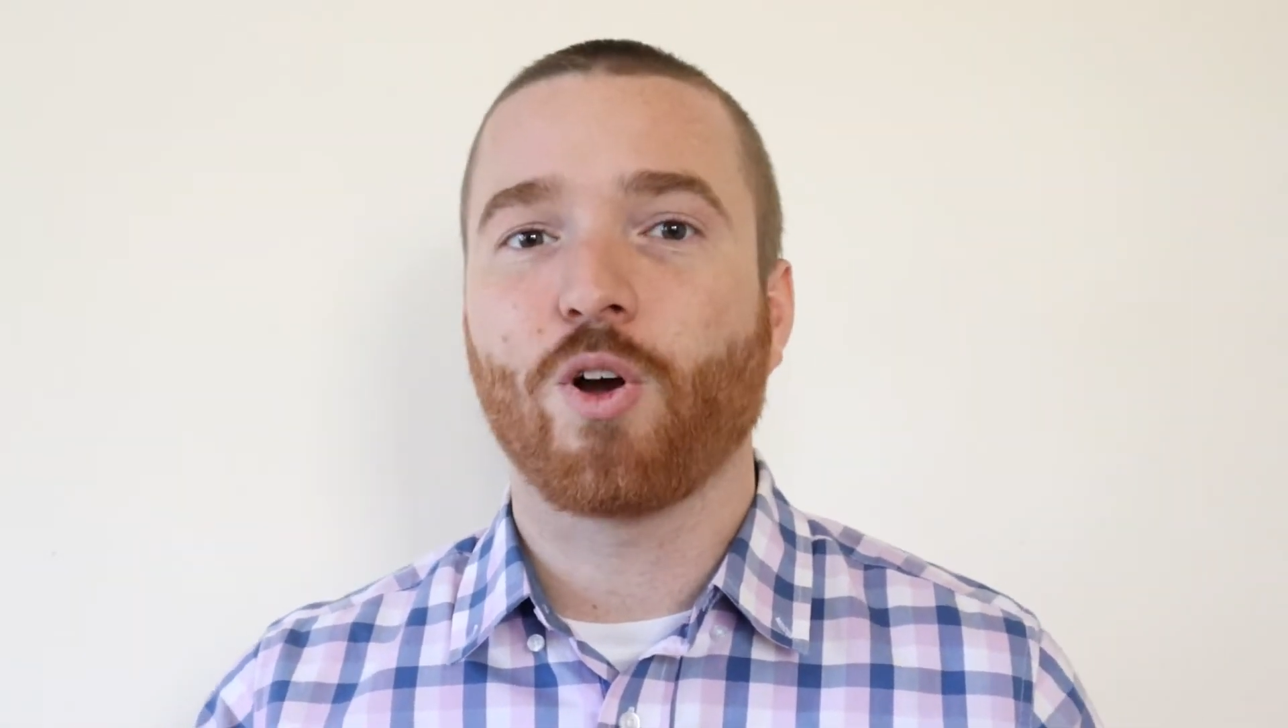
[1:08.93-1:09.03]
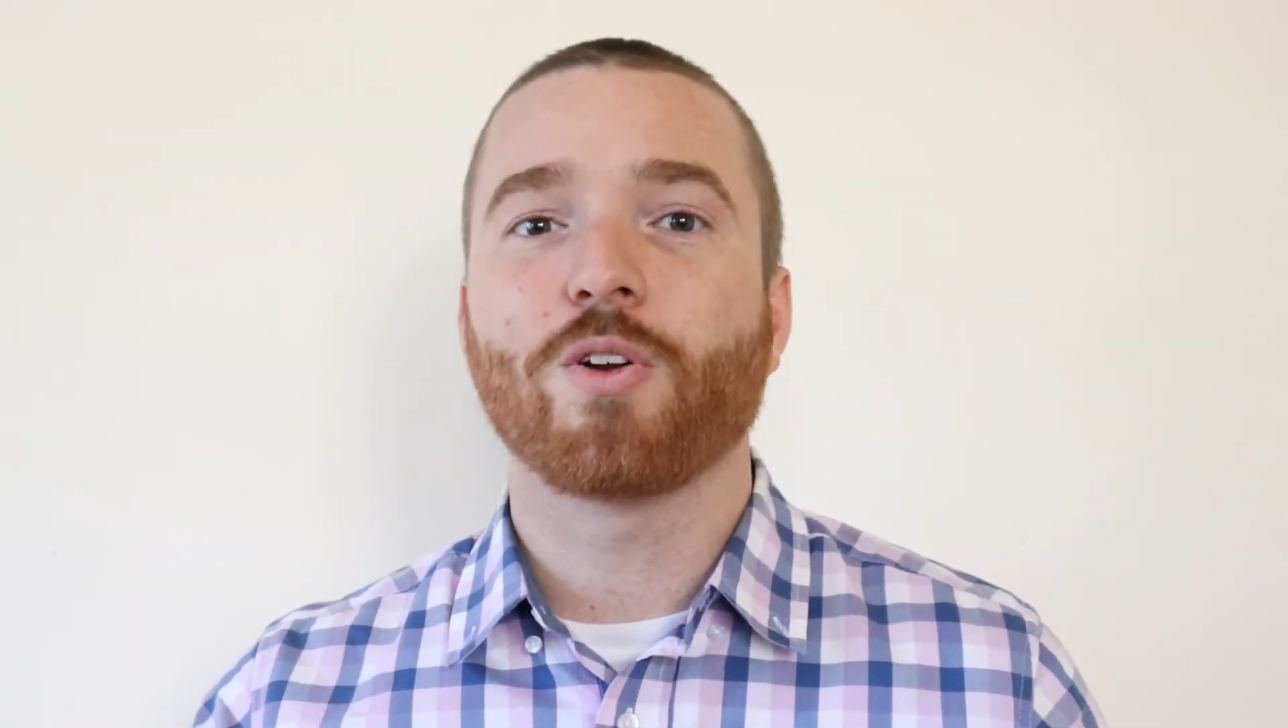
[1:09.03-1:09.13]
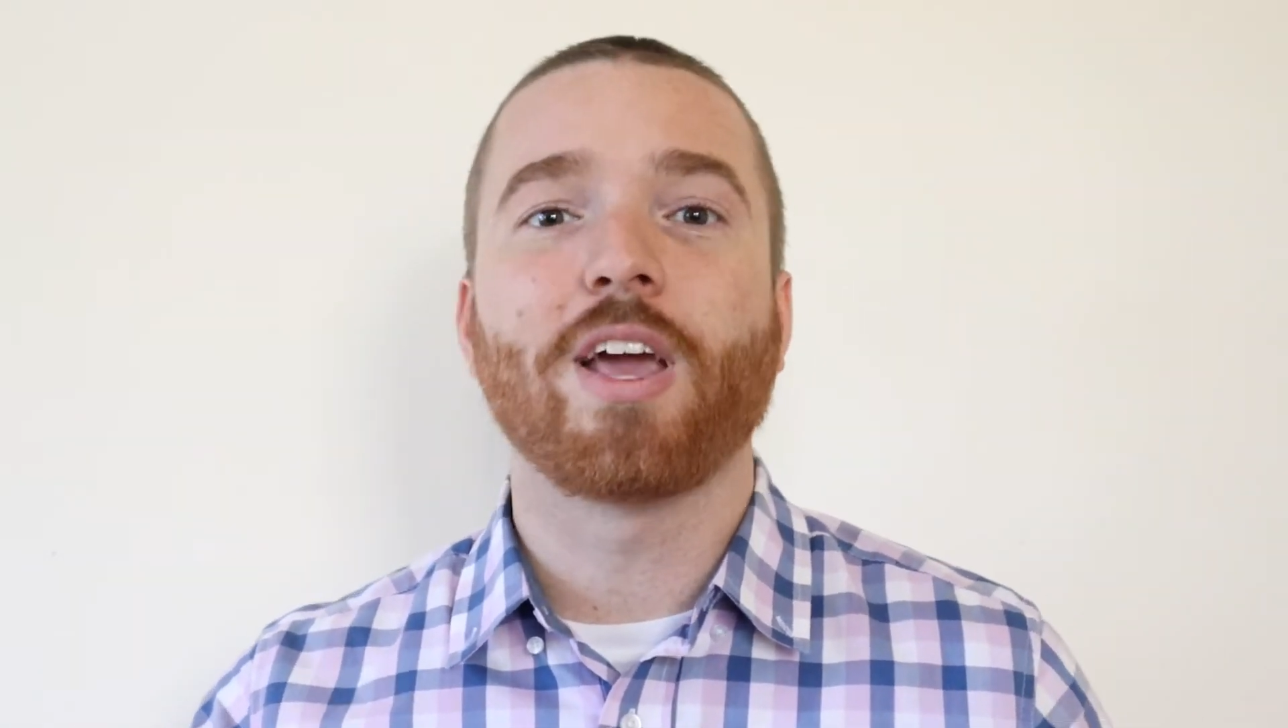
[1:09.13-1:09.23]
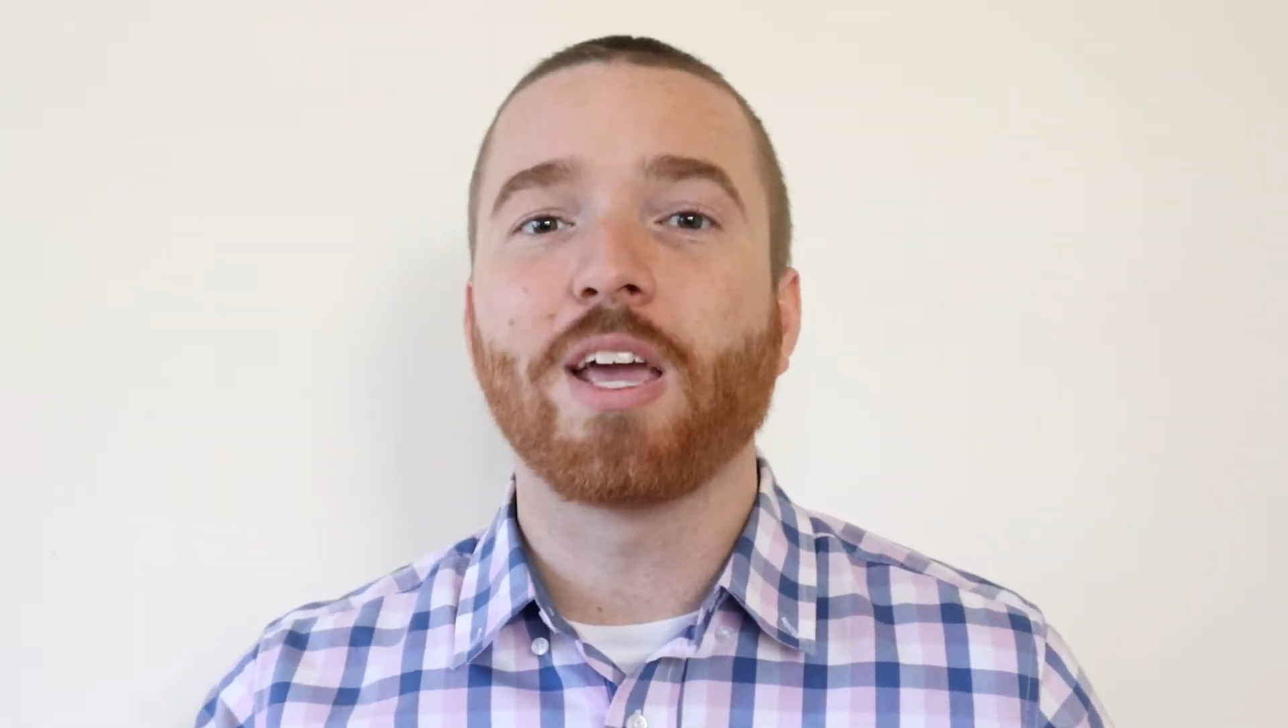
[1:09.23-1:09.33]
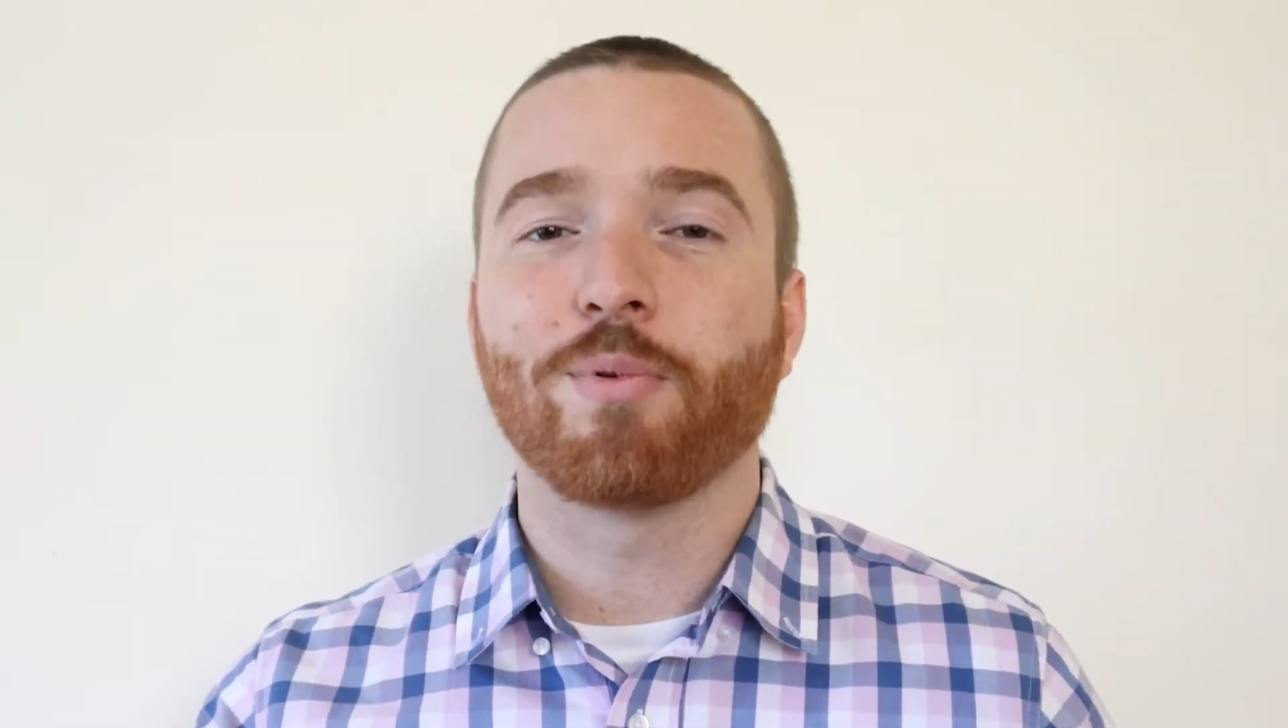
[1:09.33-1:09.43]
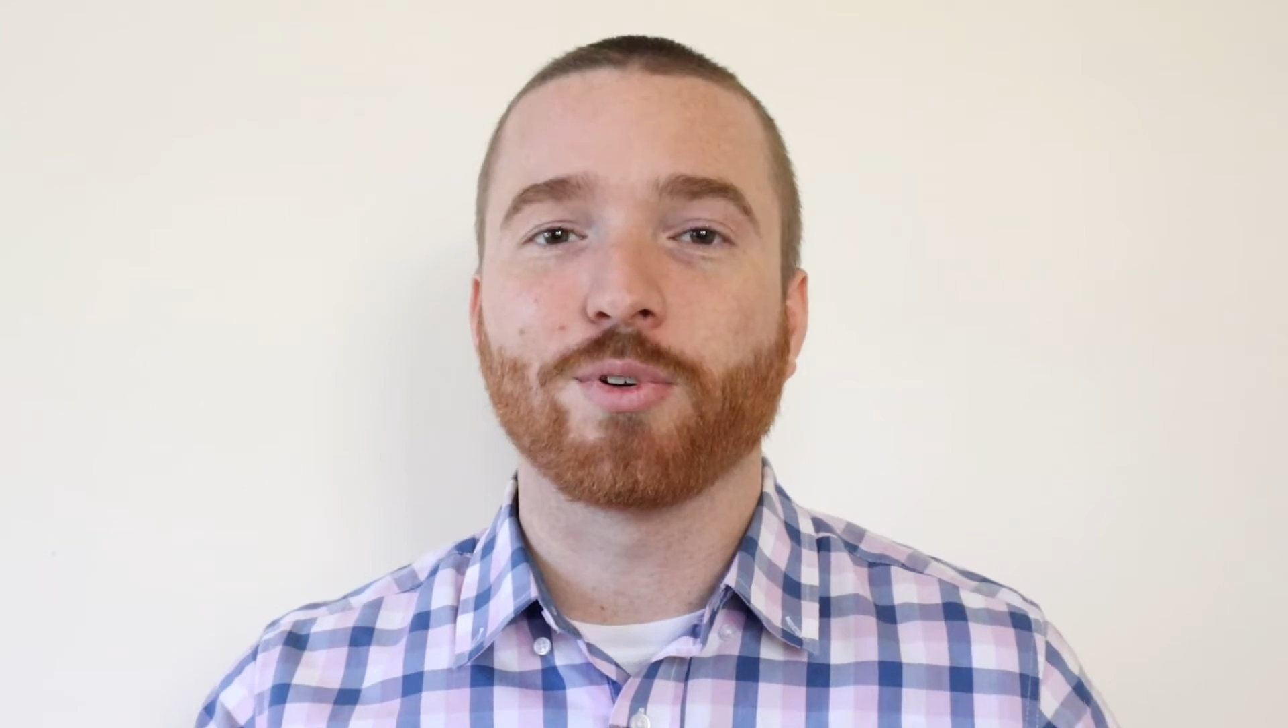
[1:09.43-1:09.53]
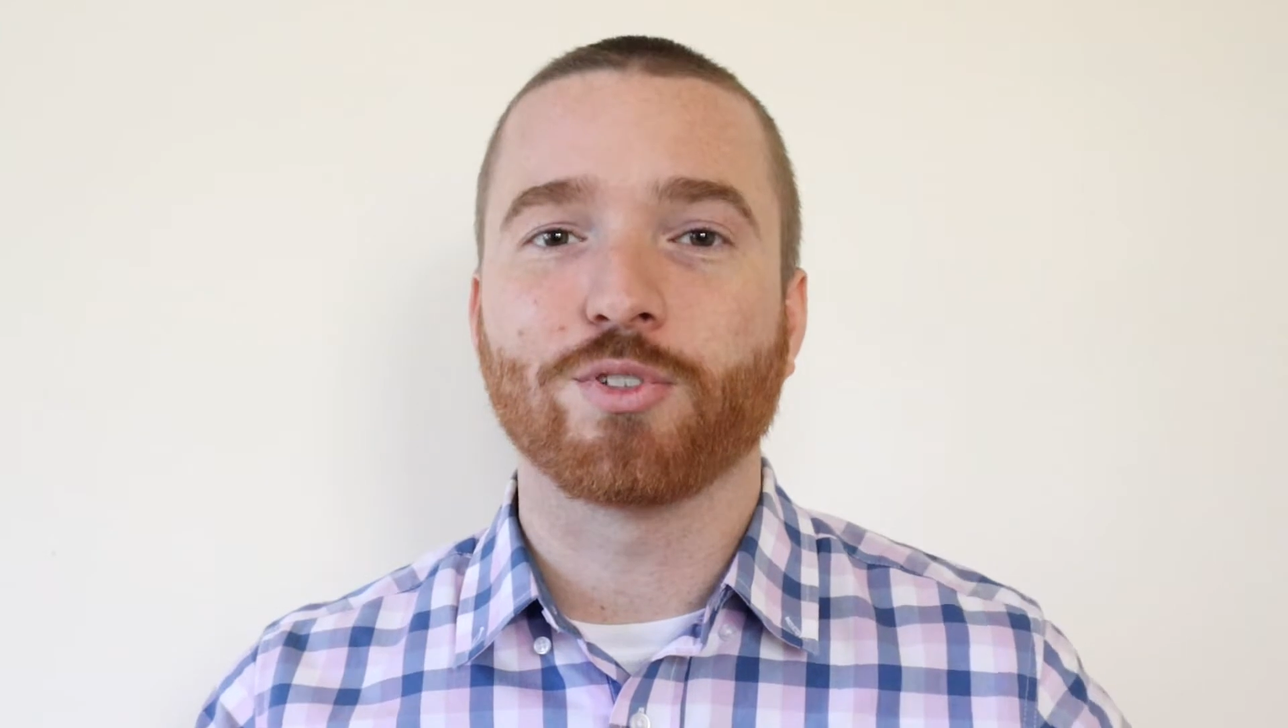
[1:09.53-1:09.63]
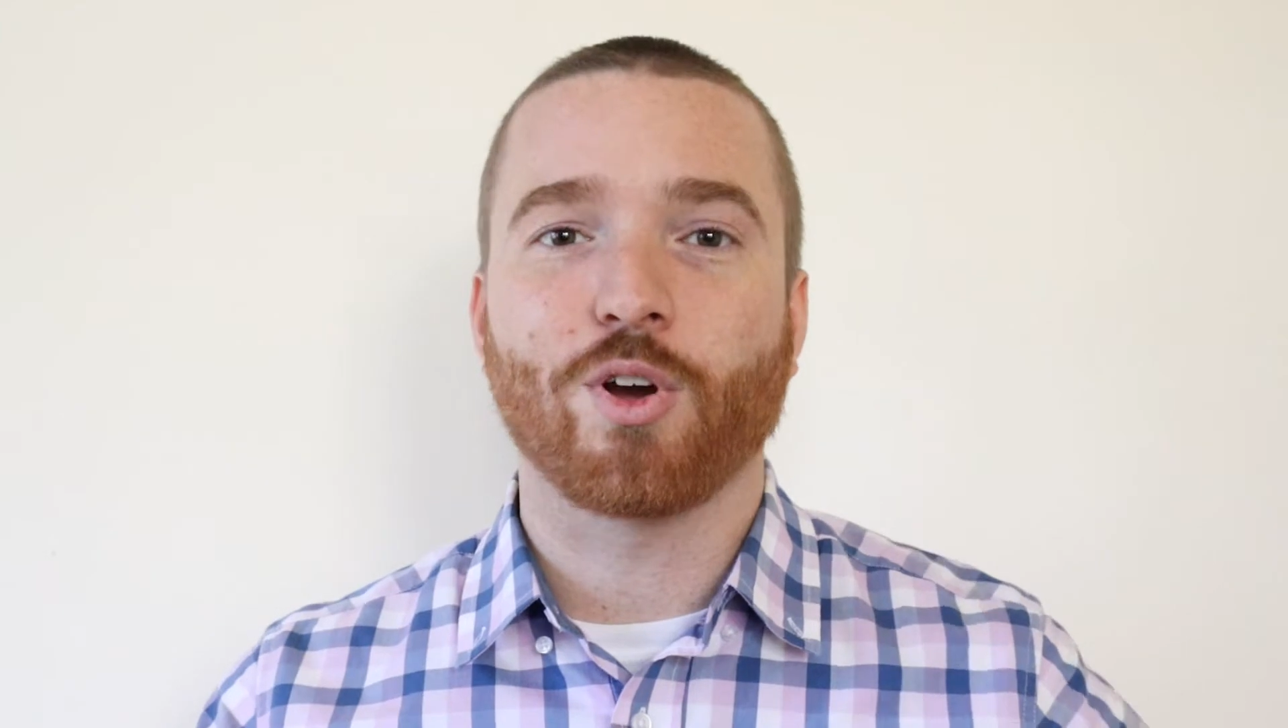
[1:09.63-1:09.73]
our neighbors,